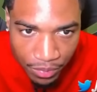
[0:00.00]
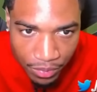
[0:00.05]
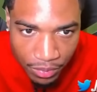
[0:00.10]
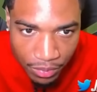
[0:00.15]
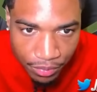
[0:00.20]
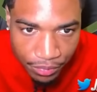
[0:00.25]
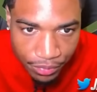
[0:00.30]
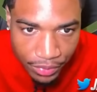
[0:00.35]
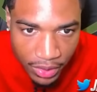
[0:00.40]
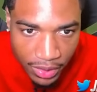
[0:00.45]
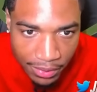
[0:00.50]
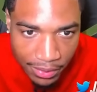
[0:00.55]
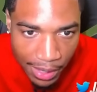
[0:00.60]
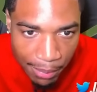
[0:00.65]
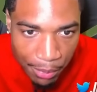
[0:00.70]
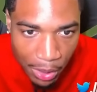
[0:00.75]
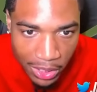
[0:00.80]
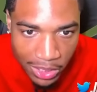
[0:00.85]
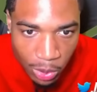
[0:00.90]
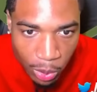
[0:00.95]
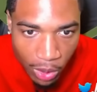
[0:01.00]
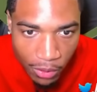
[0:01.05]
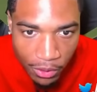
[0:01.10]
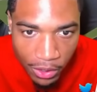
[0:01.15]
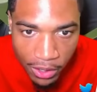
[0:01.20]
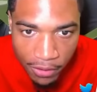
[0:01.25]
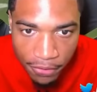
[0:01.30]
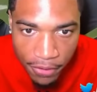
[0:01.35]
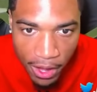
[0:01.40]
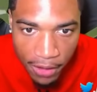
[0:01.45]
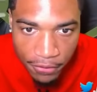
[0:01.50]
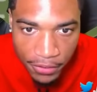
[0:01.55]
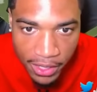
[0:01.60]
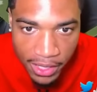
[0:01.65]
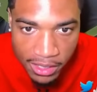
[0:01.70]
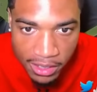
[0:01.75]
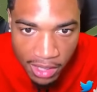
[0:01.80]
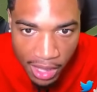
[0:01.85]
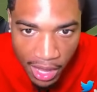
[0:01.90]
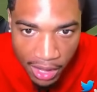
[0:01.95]
That boy 12 in fight for
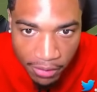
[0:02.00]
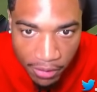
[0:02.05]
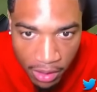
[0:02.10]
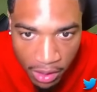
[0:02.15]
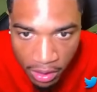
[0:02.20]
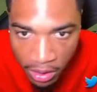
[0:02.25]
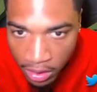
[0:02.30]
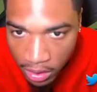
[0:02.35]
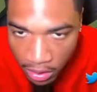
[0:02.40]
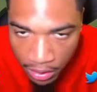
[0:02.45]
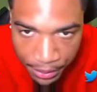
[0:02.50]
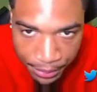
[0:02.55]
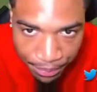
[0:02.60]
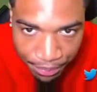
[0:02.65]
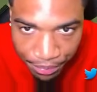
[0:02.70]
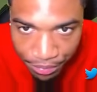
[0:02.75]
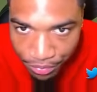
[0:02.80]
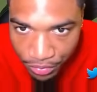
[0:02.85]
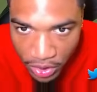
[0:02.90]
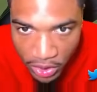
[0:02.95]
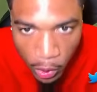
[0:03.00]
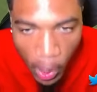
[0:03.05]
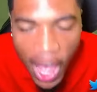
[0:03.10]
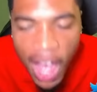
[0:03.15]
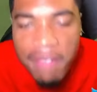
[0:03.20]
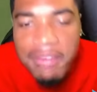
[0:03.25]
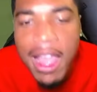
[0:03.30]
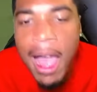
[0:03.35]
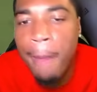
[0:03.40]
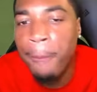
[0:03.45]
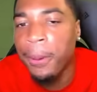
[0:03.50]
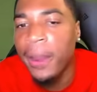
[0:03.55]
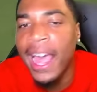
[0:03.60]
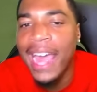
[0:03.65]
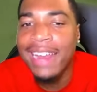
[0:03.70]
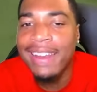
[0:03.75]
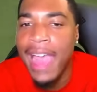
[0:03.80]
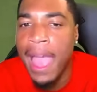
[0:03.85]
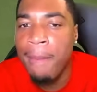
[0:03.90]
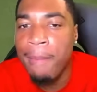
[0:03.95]
his life. 12 not
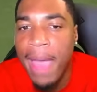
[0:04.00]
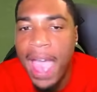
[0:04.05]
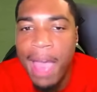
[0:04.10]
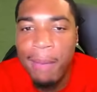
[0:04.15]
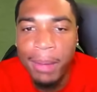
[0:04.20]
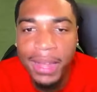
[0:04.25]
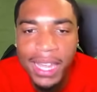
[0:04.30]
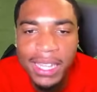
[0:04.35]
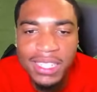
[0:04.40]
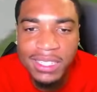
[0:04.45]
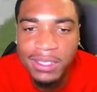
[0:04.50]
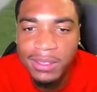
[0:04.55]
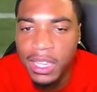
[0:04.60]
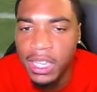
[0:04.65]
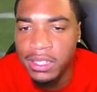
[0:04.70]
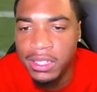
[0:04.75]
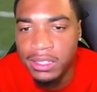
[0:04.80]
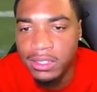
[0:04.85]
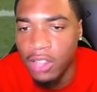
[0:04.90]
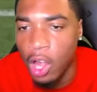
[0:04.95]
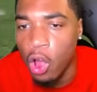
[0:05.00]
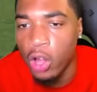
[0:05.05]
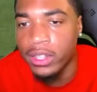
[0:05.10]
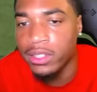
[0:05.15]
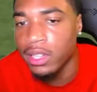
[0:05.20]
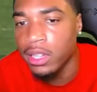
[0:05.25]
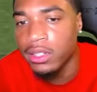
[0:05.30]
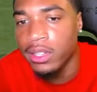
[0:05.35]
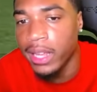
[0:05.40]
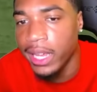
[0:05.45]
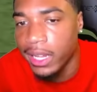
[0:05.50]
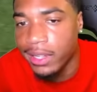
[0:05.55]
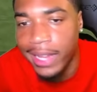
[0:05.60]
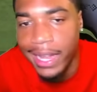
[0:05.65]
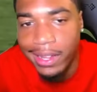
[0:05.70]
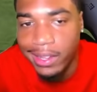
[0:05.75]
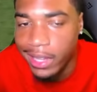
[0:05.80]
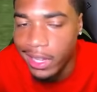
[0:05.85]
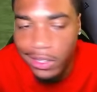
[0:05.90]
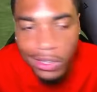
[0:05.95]
playing that bad, but he he just throwing he he
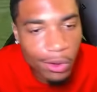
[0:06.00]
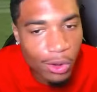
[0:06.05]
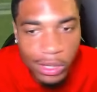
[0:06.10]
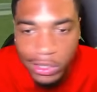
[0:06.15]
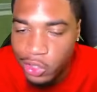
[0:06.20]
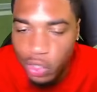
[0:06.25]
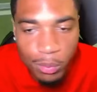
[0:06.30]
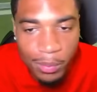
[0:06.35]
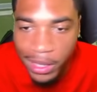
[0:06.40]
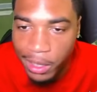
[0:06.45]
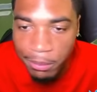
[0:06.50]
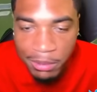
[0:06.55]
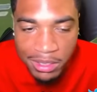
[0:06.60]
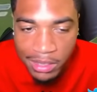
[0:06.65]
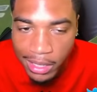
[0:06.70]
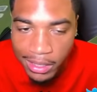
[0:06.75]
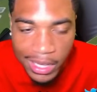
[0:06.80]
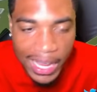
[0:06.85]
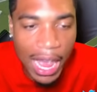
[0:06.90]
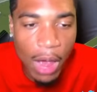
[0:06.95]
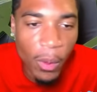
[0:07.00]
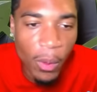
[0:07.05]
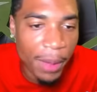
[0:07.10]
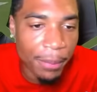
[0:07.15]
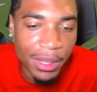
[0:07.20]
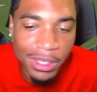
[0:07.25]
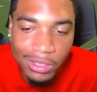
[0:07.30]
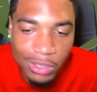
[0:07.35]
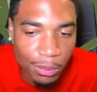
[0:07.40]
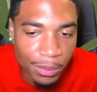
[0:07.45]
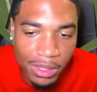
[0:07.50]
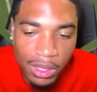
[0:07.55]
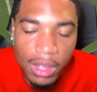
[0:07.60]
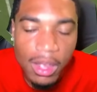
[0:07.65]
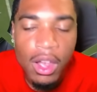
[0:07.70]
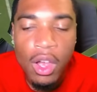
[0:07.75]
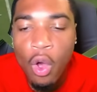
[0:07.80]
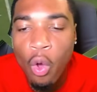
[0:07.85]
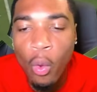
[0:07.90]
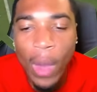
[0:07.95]
did he doing too many mistakes. He got way too
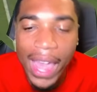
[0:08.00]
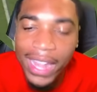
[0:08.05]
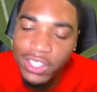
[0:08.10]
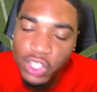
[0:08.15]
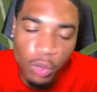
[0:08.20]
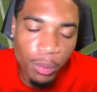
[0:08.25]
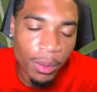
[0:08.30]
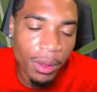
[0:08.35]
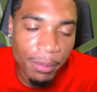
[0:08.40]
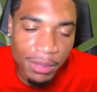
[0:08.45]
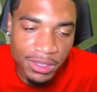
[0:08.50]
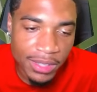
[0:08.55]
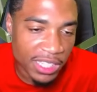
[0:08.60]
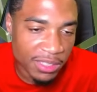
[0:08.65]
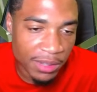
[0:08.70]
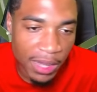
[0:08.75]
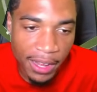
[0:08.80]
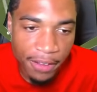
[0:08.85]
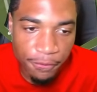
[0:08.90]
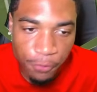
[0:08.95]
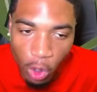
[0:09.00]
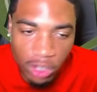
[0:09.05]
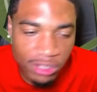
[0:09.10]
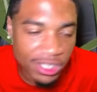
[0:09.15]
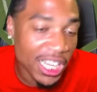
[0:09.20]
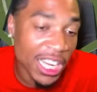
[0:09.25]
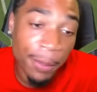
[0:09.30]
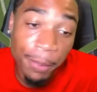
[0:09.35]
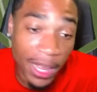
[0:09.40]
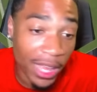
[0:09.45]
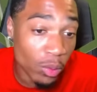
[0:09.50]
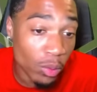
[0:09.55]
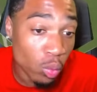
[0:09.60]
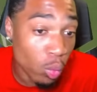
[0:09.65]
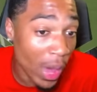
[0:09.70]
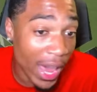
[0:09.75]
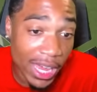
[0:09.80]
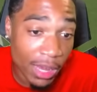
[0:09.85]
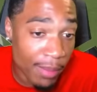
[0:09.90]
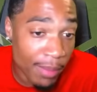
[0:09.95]
many way too many mistakes. Like 14 plays
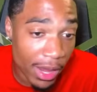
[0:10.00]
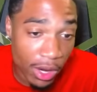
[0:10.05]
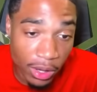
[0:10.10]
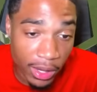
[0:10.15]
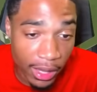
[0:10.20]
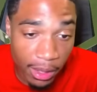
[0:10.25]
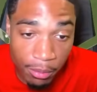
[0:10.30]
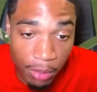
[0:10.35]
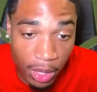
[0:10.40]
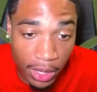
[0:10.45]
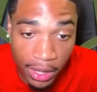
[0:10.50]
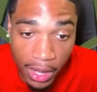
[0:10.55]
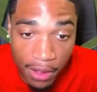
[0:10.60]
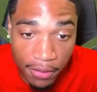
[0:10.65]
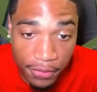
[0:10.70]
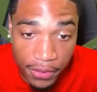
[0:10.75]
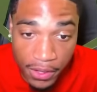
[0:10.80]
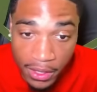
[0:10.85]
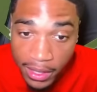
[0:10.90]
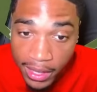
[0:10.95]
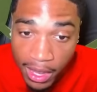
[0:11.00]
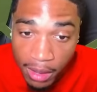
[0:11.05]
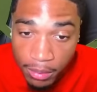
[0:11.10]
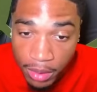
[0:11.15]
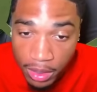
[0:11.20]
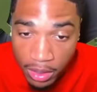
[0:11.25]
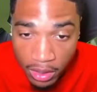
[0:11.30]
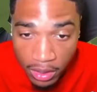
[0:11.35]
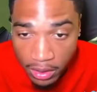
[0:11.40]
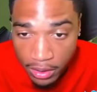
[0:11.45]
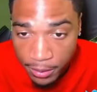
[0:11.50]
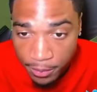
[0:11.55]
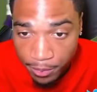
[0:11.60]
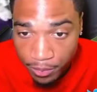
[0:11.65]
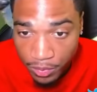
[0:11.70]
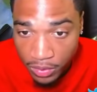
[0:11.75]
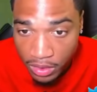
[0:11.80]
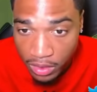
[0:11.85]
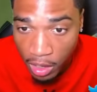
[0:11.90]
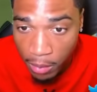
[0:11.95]
way better than him right now. I'm for the cap.
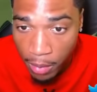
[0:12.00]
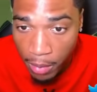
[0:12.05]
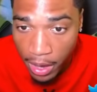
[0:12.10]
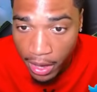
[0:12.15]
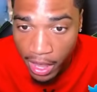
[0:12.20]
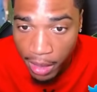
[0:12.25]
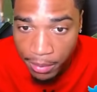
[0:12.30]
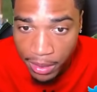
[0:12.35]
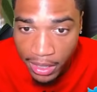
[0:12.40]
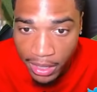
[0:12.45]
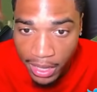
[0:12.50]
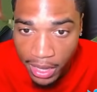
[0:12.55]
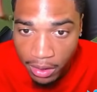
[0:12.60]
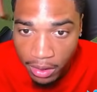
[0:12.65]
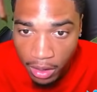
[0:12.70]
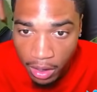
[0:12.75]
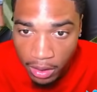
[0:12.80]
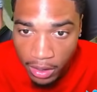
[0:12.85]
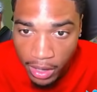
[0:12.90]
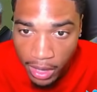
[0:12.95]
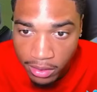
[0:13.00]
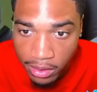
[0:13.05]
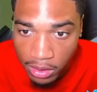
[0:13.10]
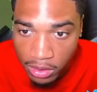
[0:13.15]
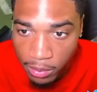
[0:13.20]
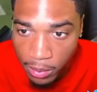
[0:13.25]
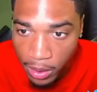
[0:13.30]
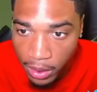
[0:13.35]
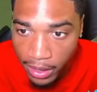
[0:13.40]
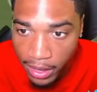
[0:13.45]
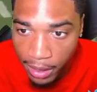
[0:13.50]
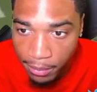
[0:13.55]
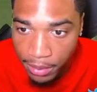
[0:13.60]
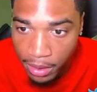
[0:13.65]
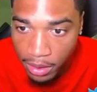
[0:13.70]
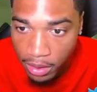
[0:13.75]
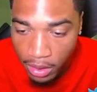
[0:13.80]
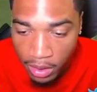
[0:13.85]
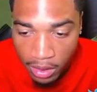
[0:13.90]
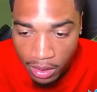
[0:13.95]
Is that Mario Hampton again? Oh no, I thought it was Mario
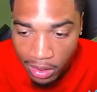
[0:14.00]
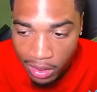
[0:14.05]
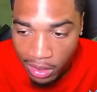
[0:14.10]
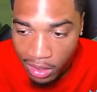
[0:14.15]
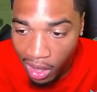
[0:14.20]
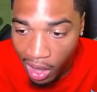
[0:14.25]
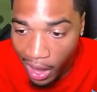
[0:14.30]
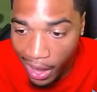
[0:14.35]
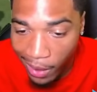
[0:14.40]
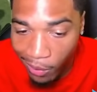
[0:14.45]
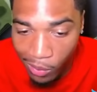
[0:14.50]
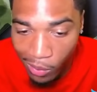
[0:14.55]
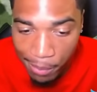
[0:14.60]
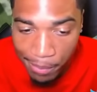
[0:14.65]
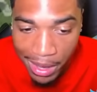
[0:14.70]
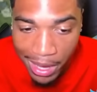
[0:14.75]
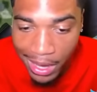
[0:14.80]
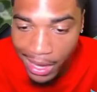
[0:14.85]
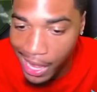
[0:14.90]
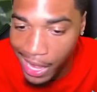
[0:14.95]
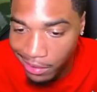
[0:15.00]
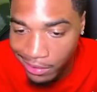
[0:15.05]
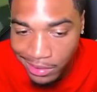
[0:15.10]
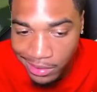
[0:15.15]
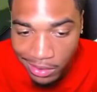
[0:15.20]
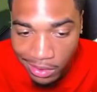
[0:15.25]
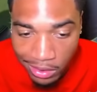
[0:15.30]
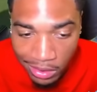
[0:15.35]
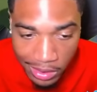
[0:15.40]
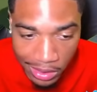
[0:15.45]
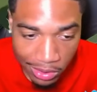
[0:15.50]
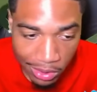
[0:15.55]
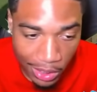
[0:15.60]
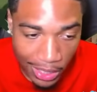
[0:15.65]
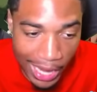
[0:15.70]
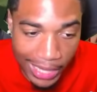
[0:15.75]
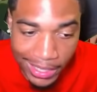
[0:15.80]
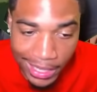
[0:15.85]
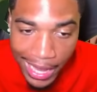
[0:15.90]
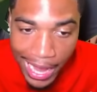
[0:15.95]
Hampton. All right, one minute left. So
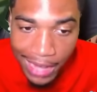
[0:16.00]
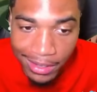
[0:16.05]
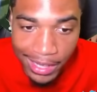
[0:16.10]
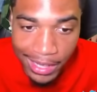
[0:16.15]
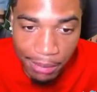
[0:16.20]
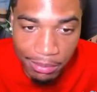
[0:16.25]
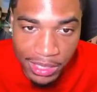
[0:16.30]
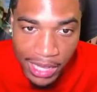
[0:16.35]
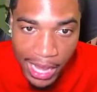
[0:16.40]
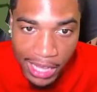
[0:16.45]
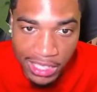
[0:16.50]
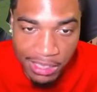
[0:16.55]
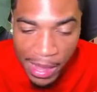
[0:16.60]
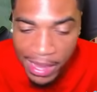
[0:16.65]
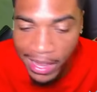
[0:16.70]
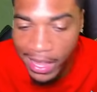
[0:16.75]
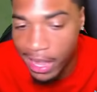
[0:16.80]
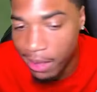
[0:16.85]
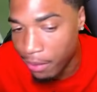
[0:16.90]
like the goddamn James Madison.